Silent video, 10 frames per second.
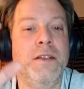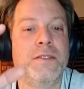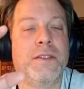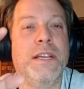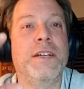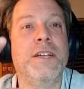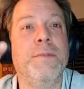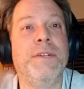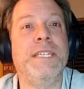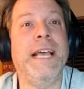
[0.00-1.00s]
So they're gonna
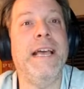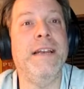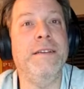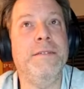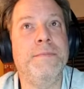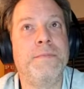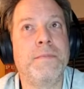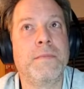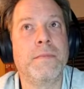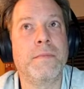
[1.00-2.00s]
pretend.
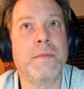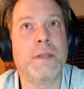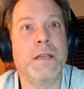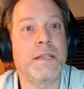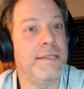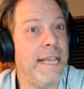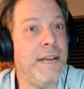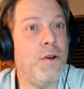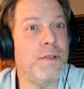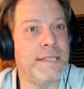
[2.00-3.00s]
because they
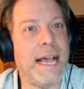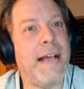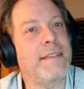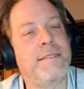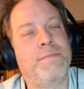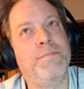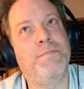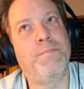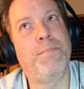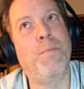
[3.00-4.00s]
know Zach's
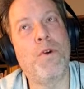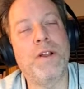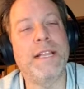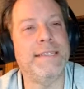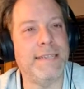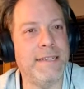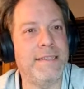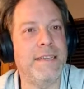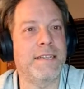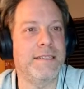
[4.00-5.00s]
more or less
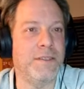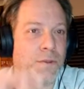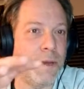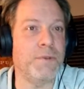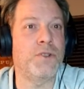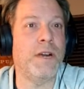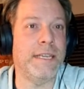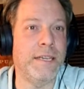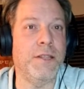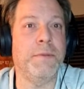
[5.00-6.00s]
innocent because the old man was trying to
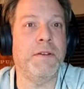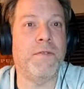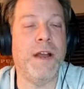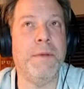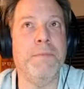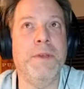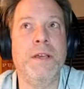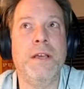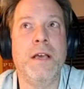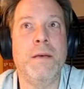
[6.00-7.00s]
kill him and frame him.
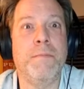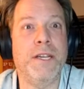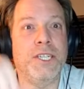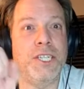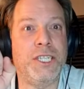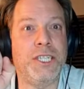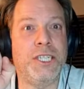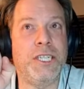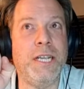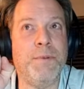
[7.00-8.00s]
But
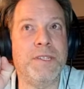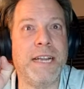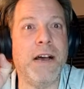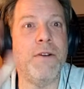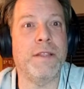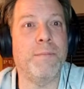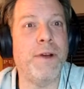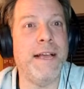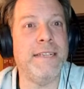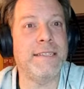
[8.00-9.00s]
she puts it out in the
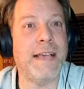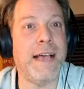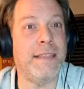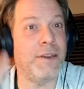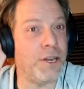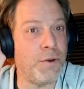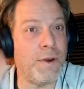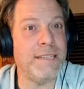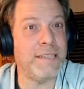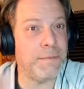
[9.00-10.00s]
press that they're going to
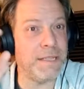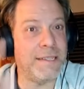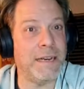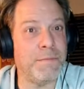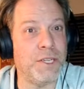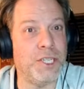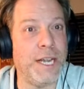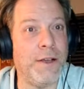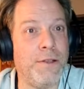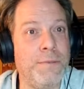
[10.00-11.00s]
arrest him and send him to
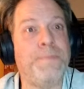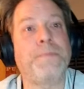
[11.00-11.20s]
jail.